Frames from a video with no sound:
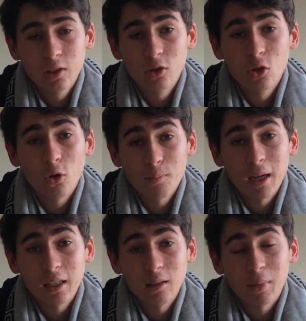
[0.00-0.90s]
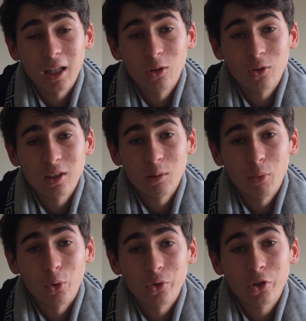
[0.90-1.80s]
not making padlocks
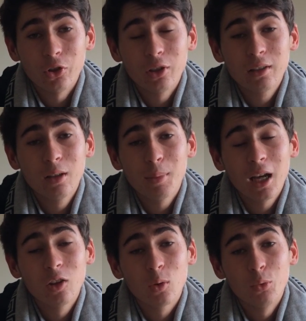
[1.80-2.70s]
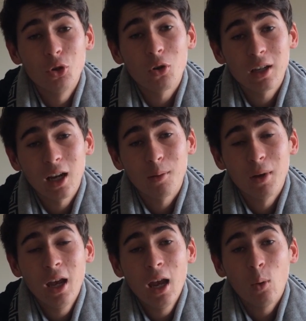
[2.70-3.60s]
anymore, so the padlock will not come
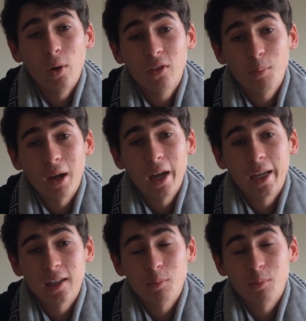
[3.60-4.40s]
with the bag, as